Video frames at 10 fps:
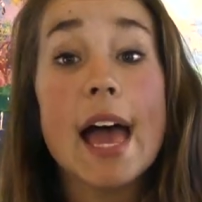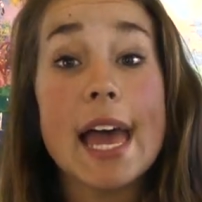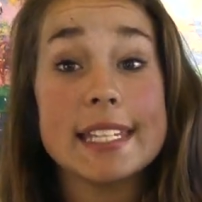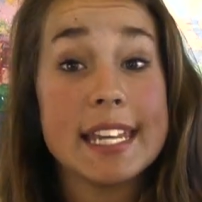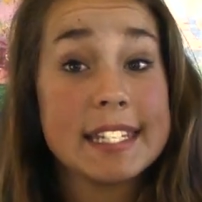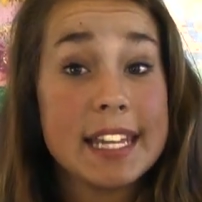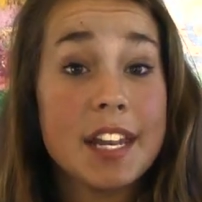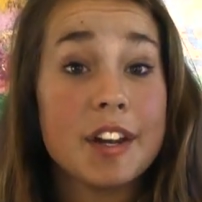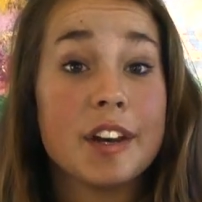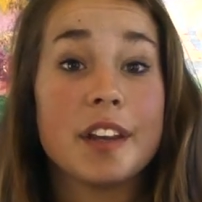As I
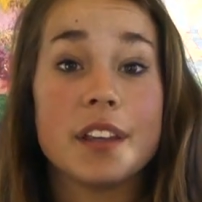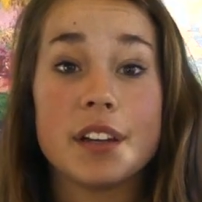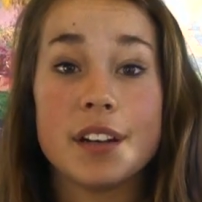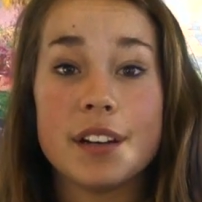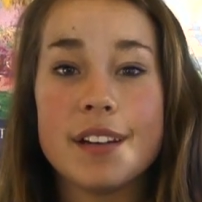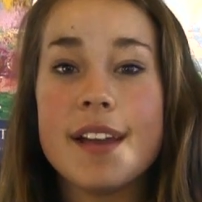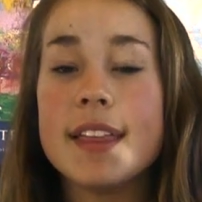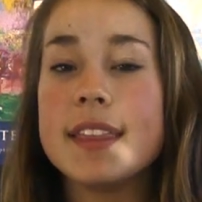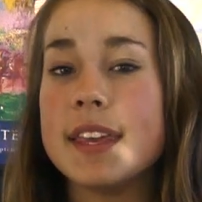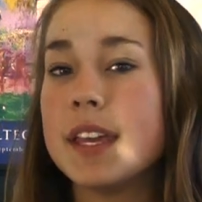said earlier,
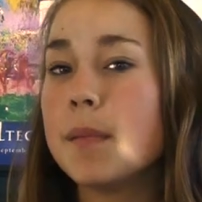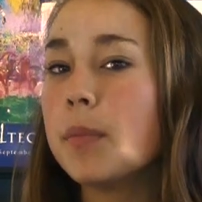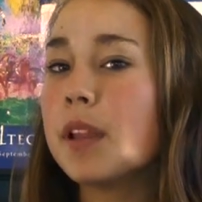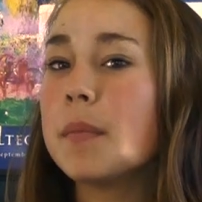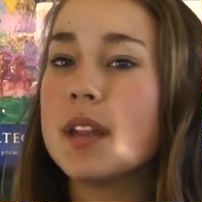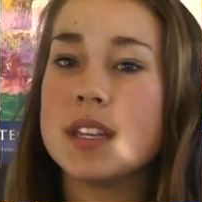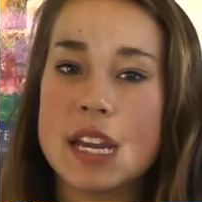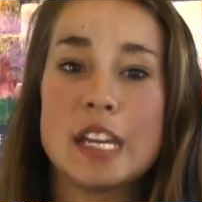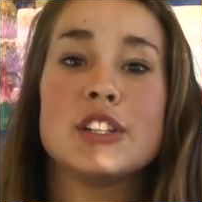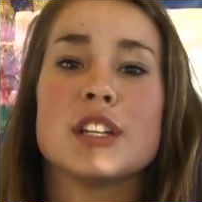the
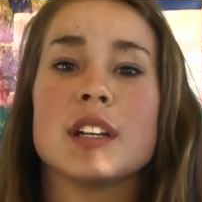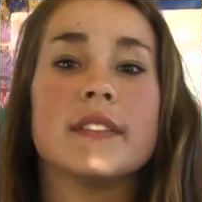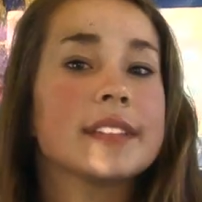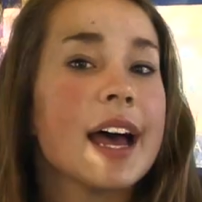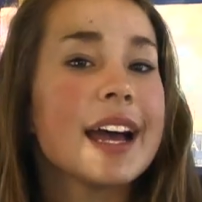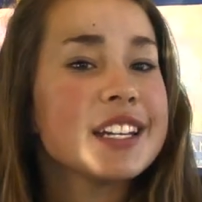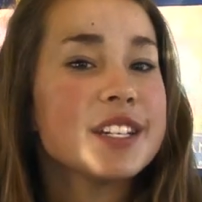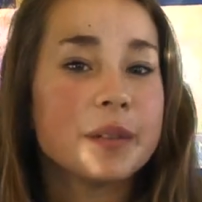implementation of Taji